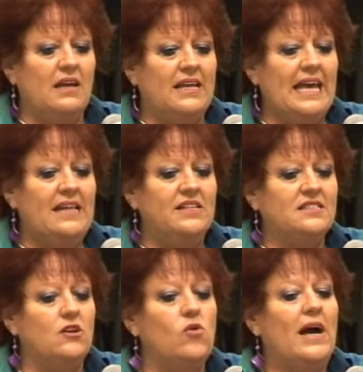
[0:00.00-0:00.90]
Again,
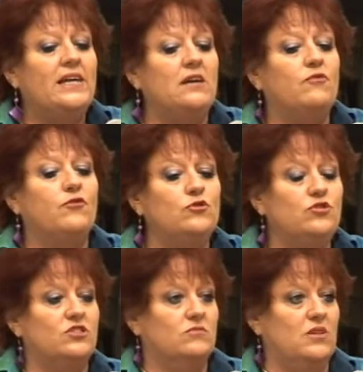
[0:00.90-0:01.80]
this low-hanging
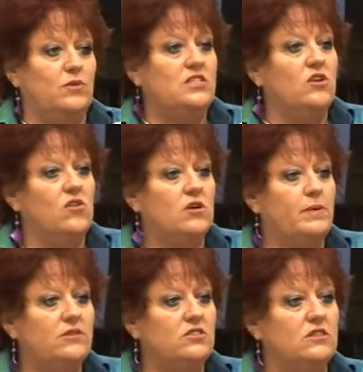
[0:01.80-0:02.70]
fruit that we talk
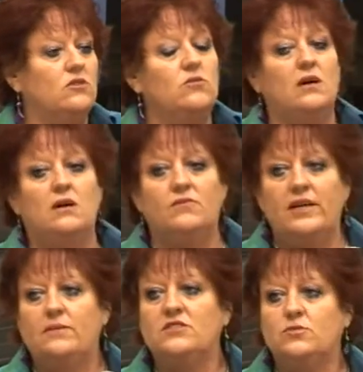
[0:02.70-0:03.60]
about,
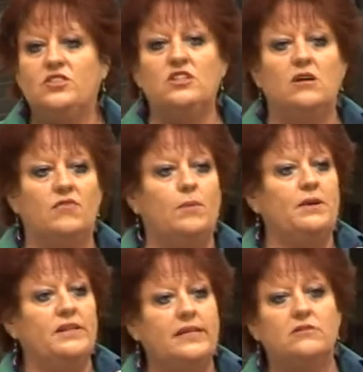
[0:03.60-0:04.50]
of switching off and
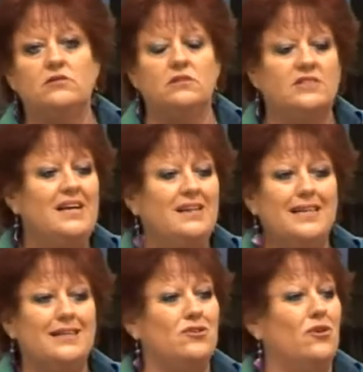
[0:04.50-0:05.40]
plugging out and all of
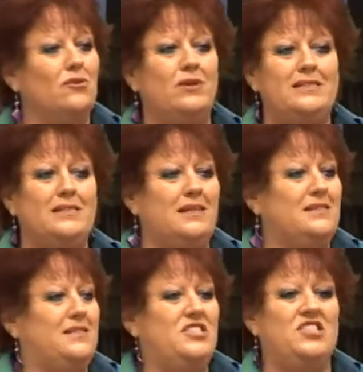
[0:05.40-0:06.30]
that already
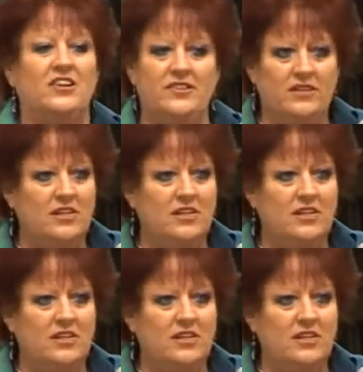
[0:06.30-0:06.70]
is done.